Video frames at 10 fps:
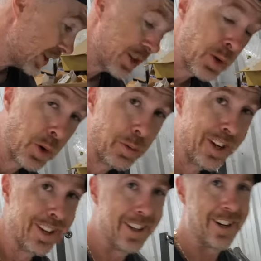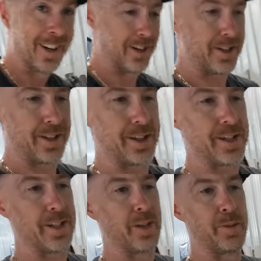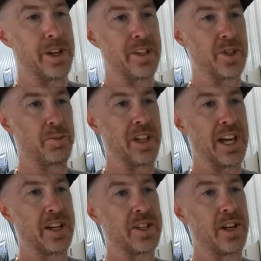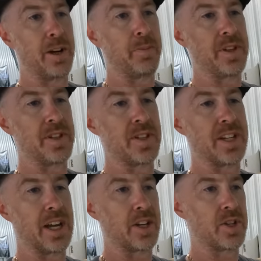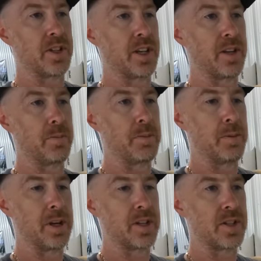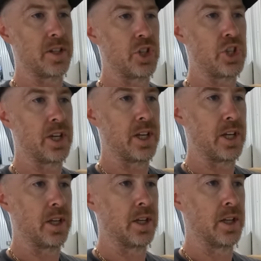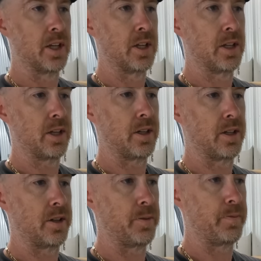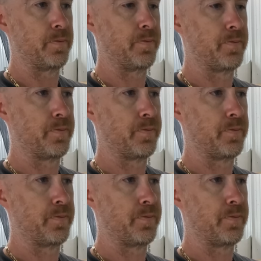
not a Dorman in there. You can tell by this black top. This is actually mimics a shitty, um,